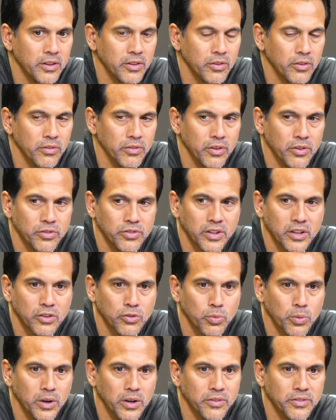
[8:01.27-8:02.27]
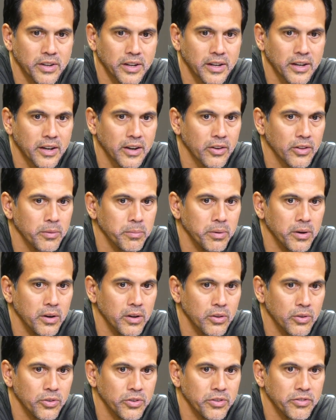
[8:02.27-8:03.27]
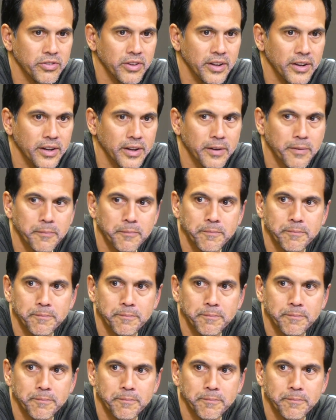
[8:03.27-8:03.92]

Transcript: either of those things well, taking care of the ball or defending.